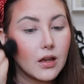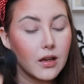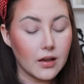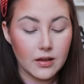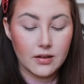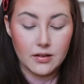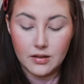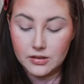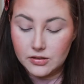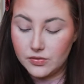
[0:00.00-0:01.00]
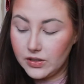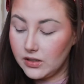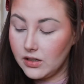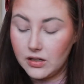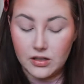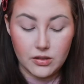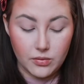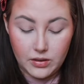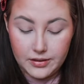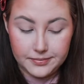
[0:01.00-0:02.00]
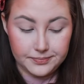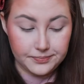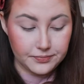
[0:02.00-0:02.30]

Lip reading: And I just figured, oh, you know what?